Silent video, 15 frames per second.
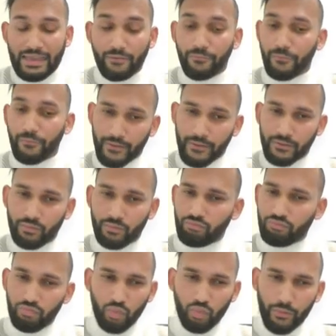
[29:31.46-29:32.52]
For this,
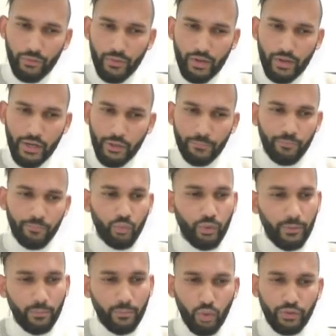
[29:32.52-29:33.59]
what do we want to do with
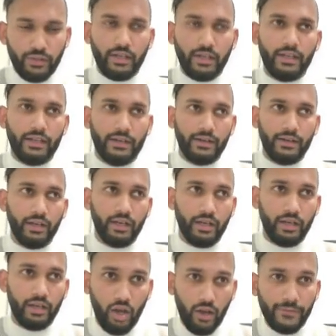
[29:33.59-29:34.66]
both
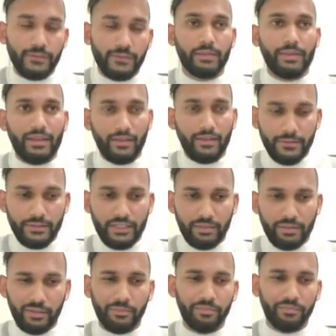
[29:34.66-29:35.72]
non-STEMI and
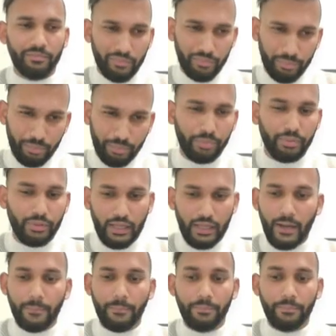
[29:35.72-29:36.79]
unstable?
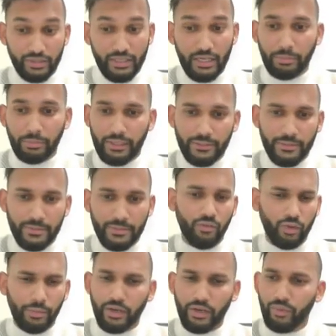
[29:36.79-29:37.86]
Stent placement will
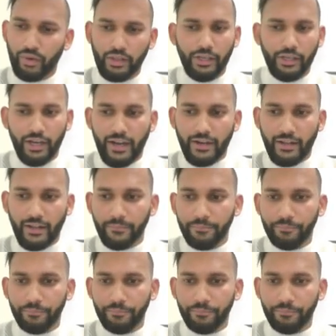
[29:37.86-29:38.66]
be a really good idea.